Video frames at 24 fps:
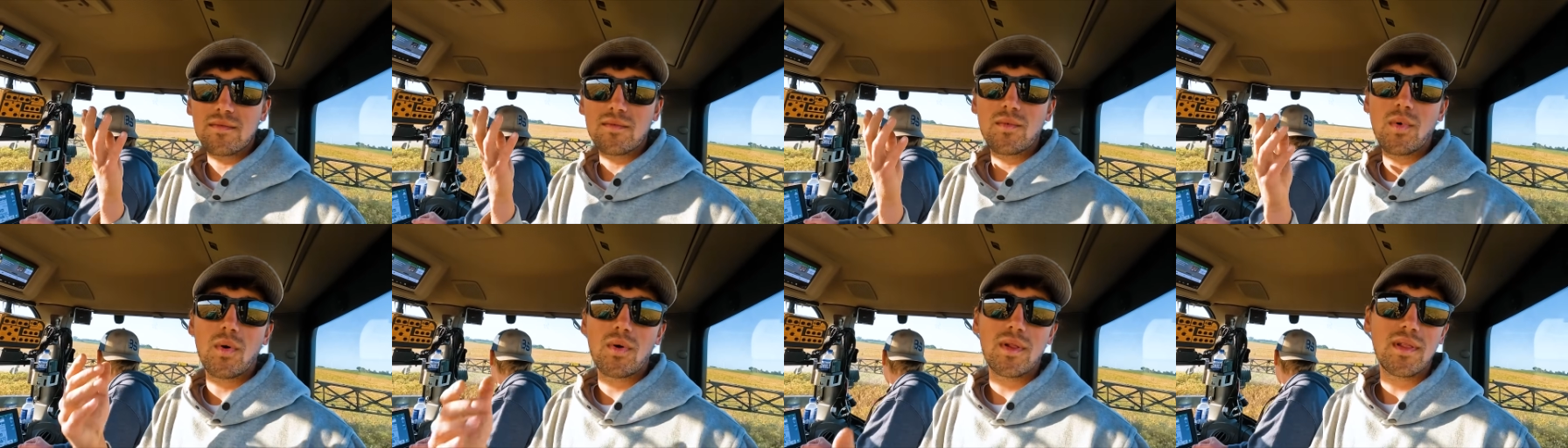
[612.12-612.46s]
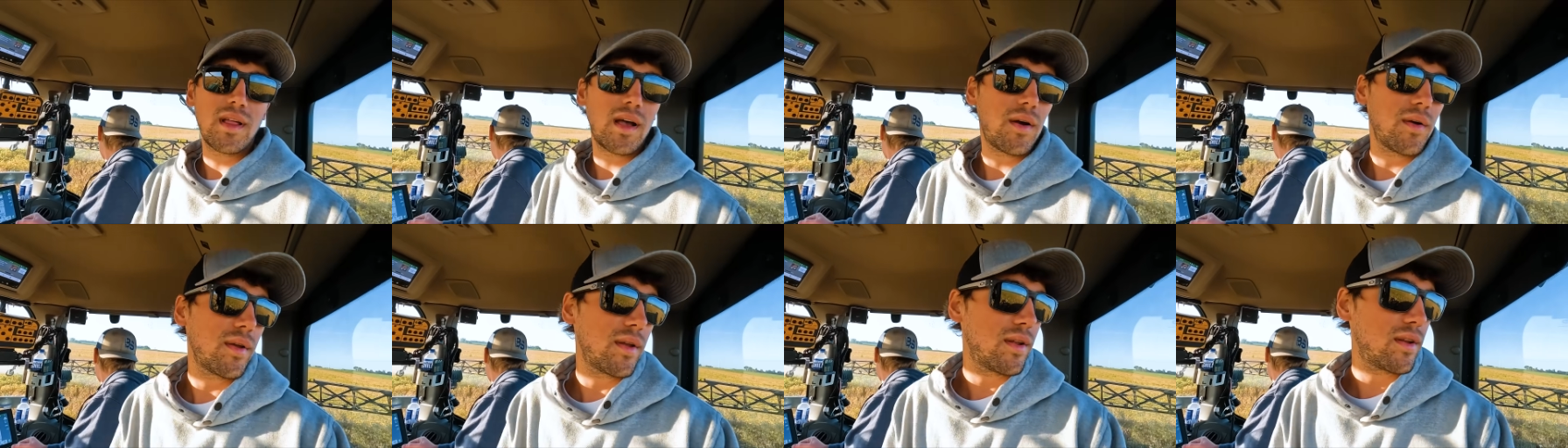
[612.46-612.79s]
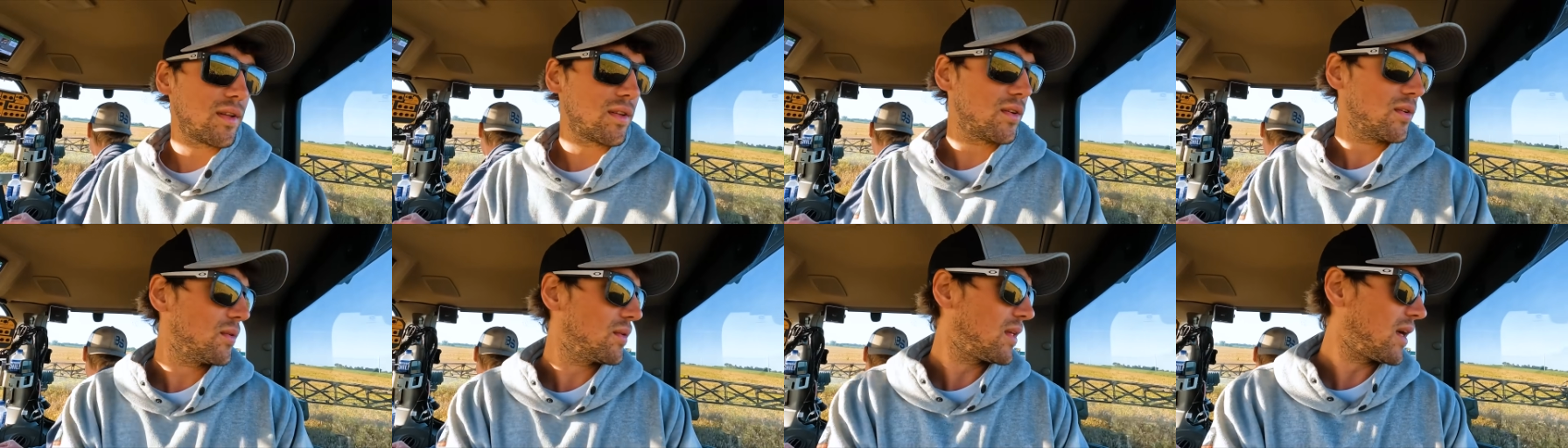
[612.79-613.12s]
won't allow you to
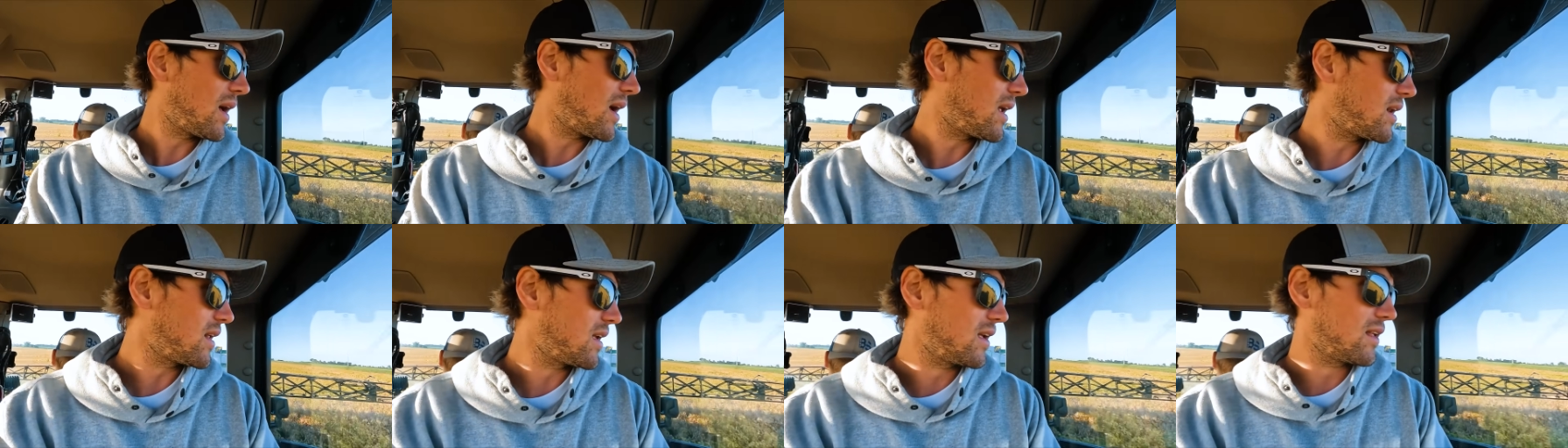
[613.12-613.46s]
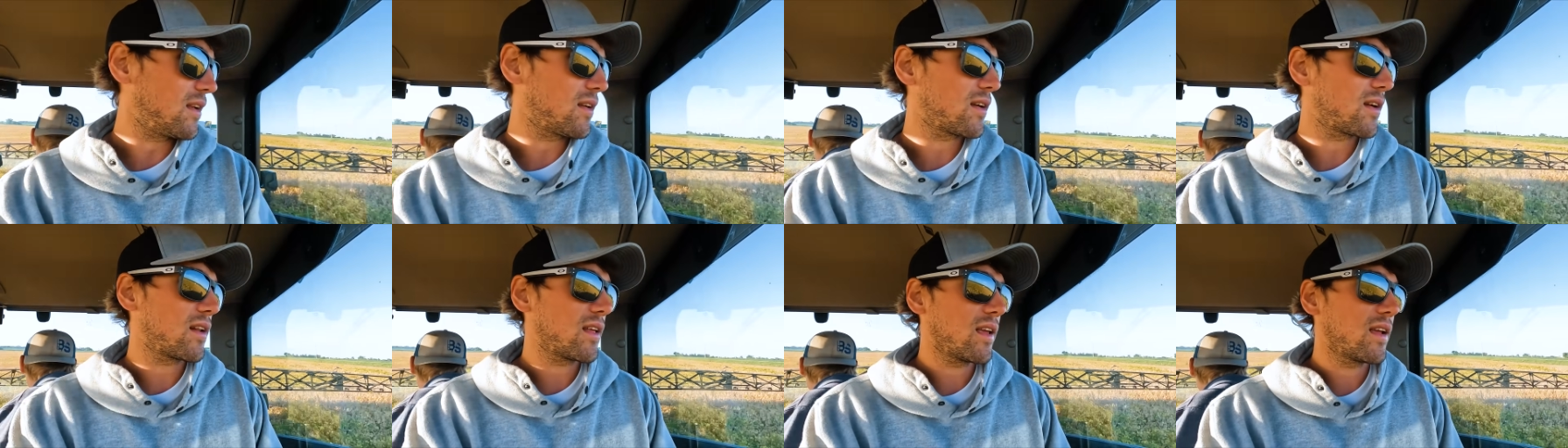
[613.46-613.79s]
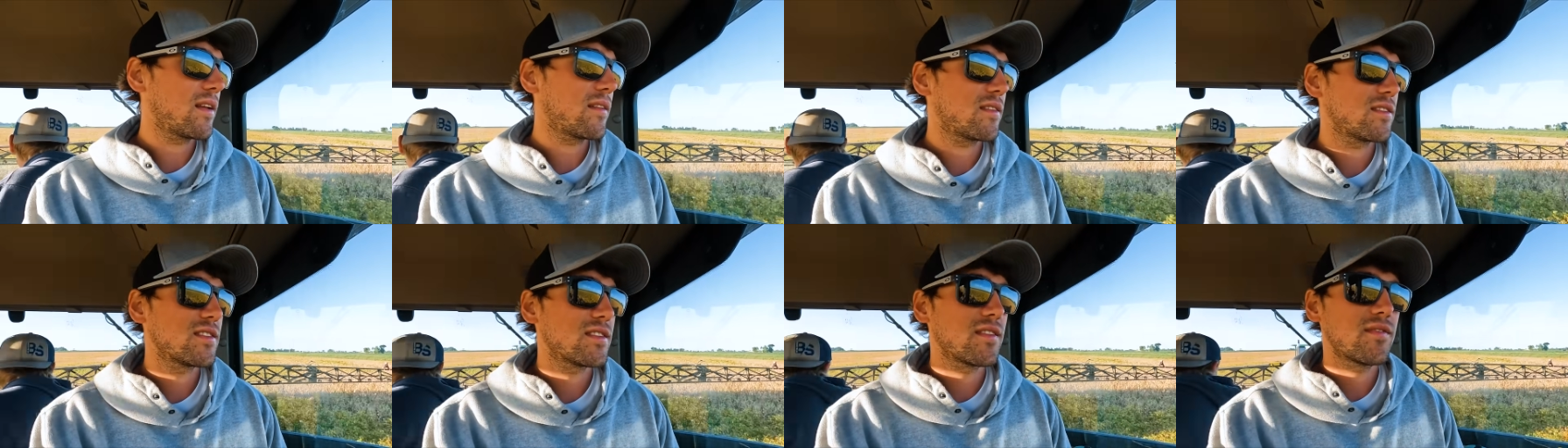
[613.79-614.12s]
do that and you're gonna
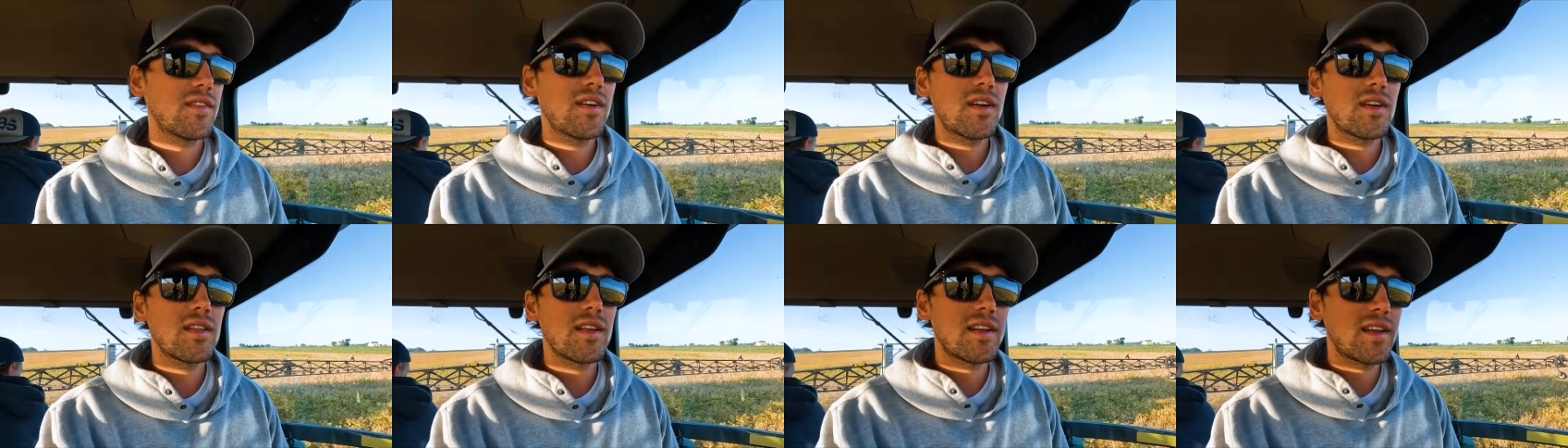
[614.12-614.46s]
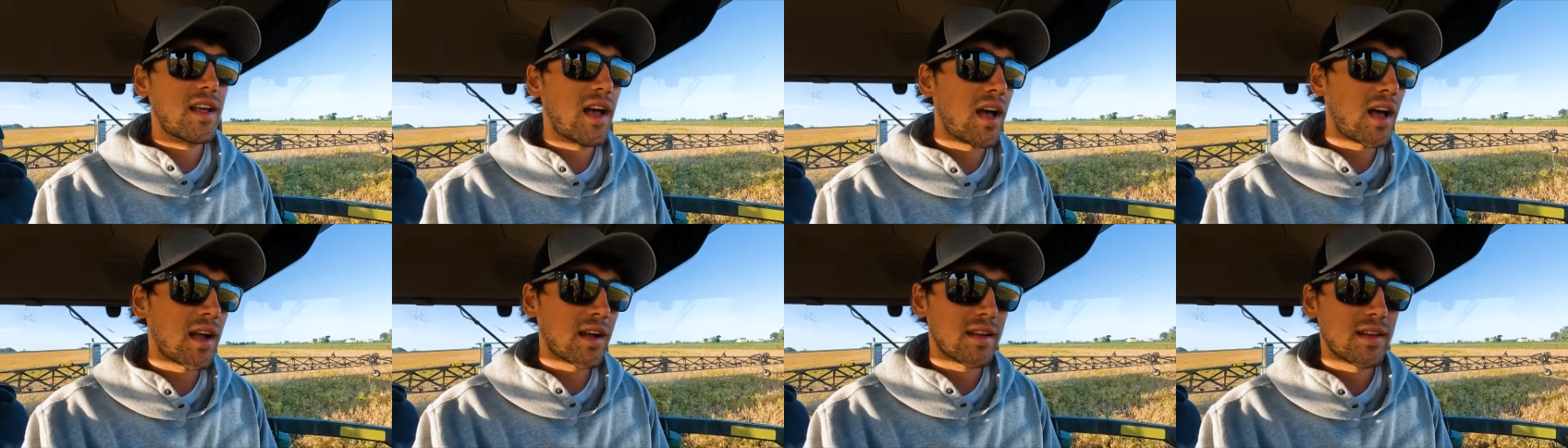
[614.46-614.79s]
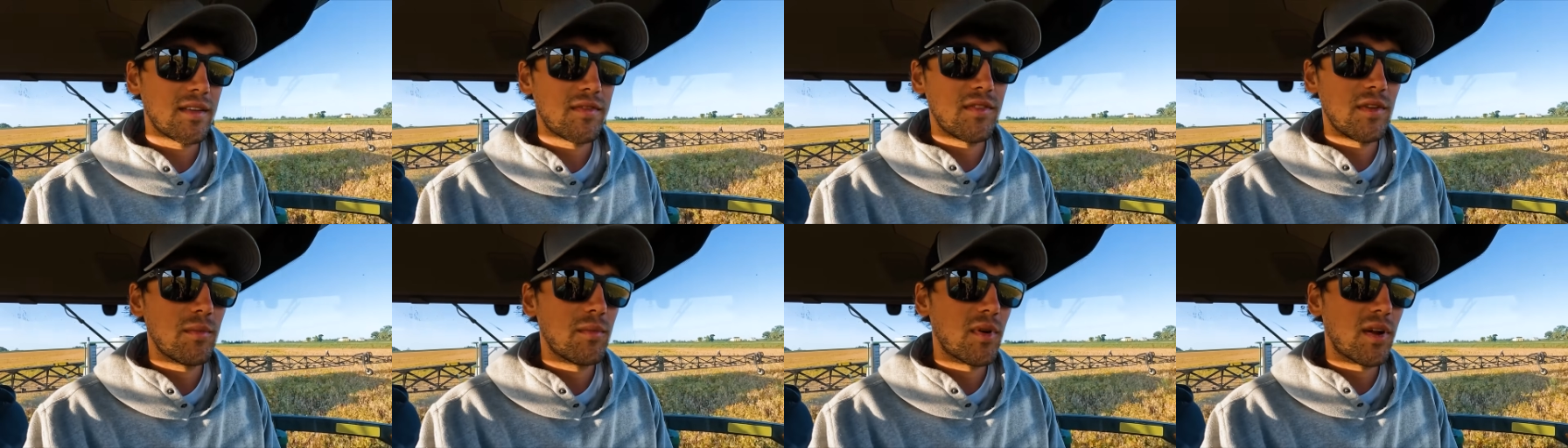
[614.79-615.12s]
get severely docked
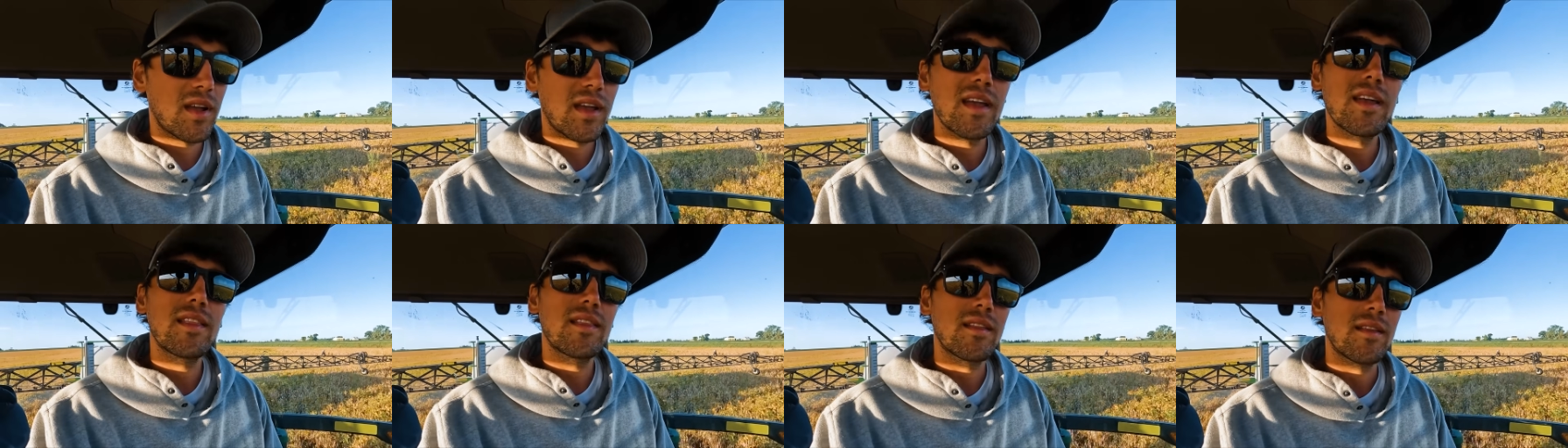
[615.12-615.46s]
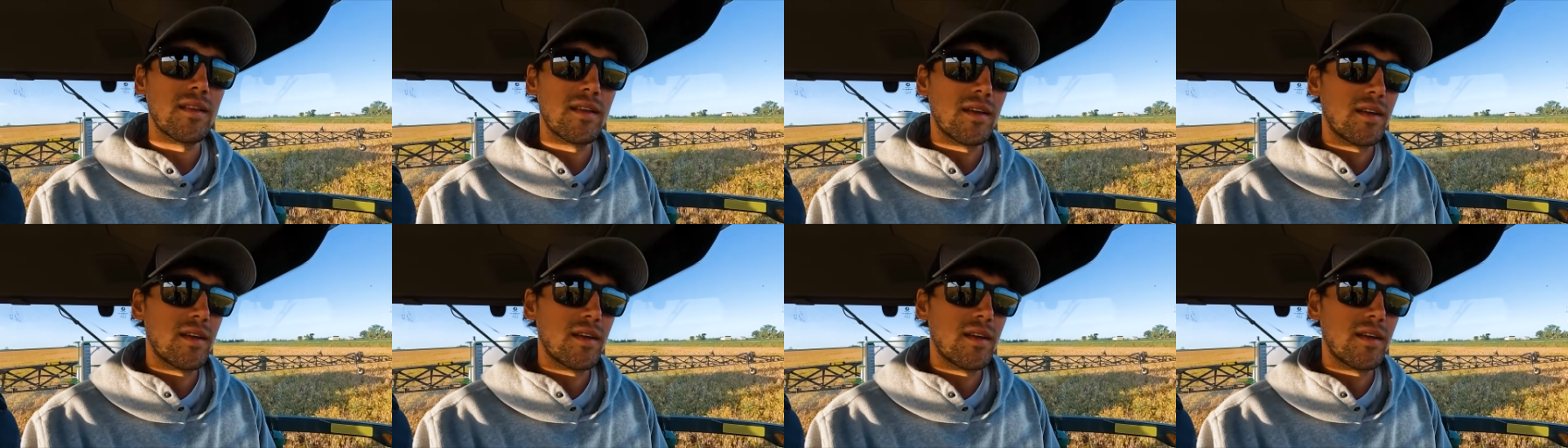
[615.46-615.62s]
if you bring in